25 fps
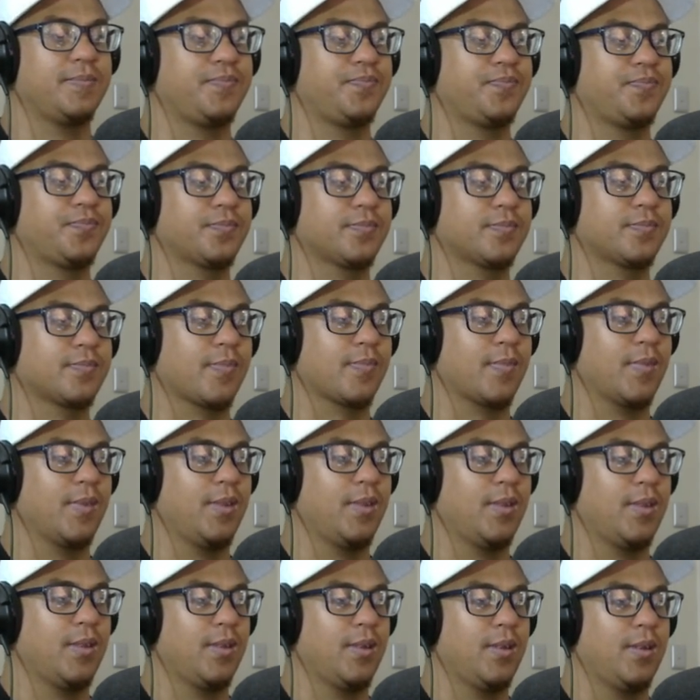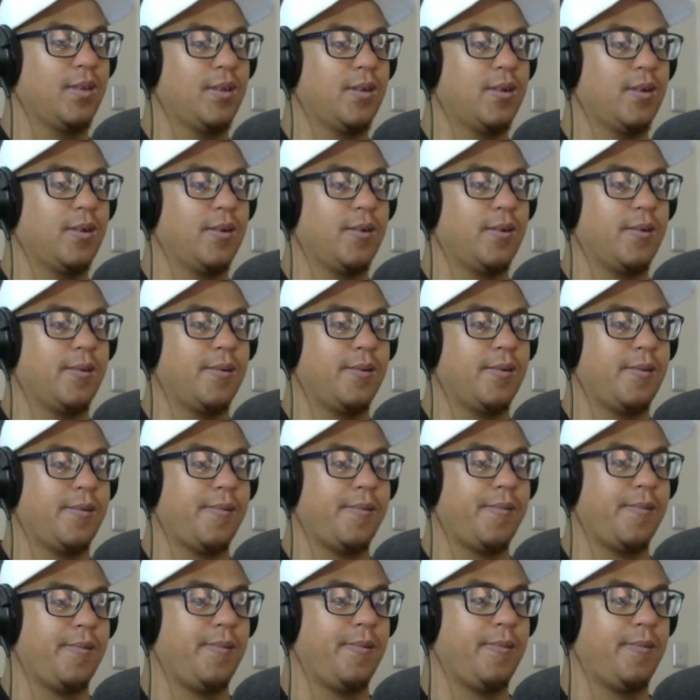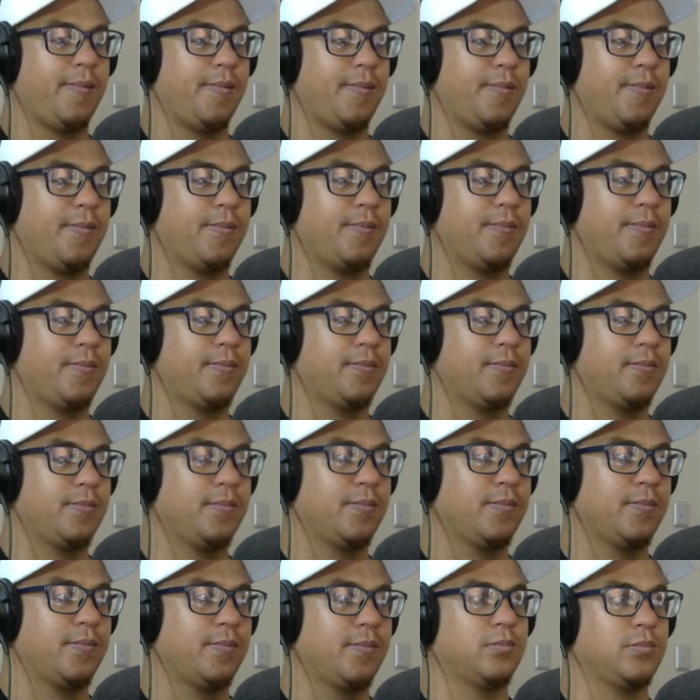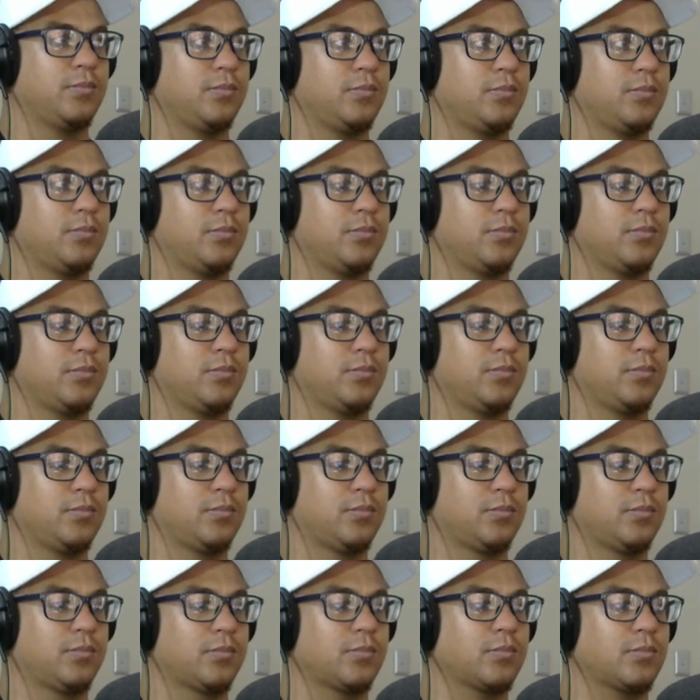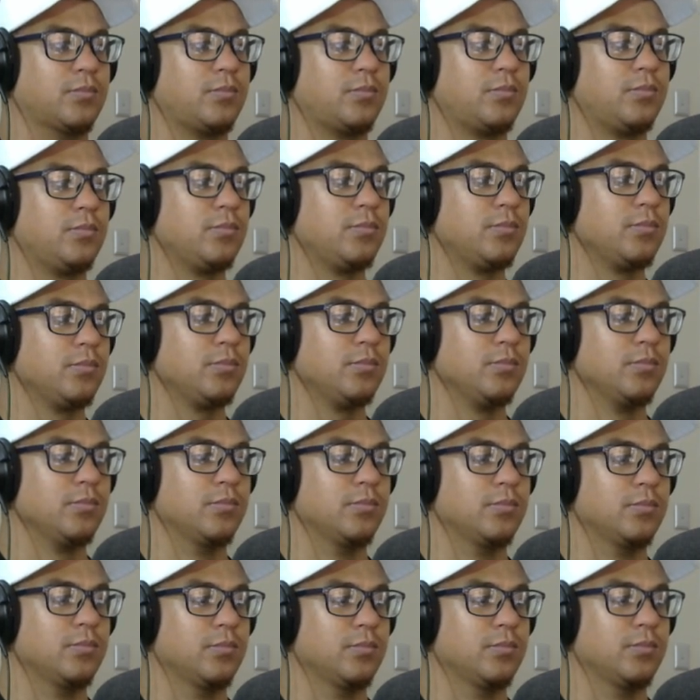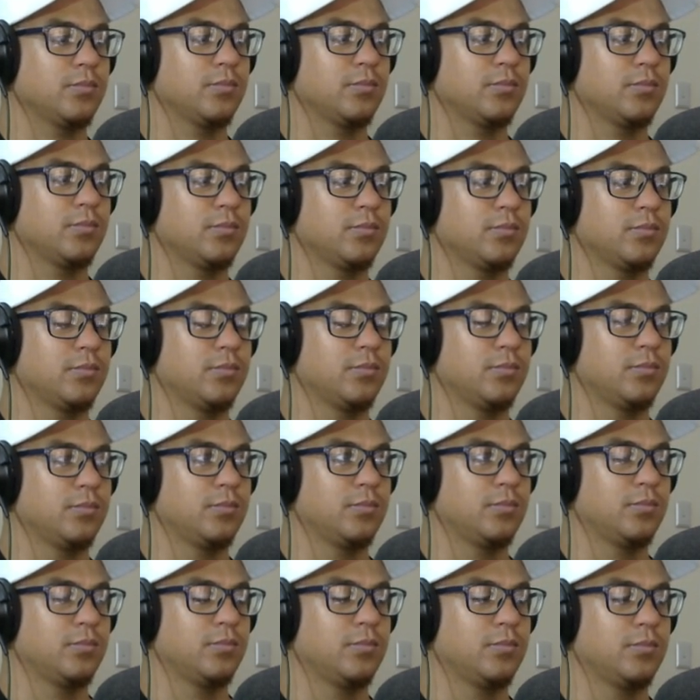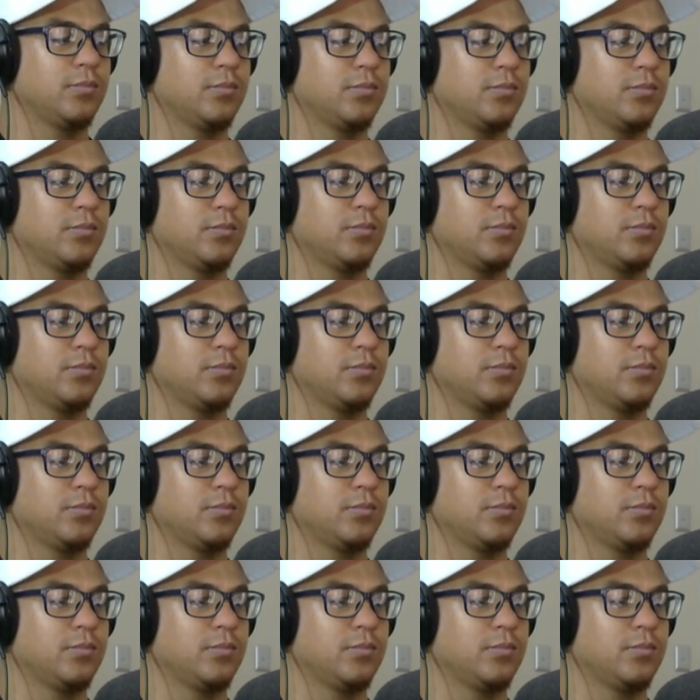[no speech]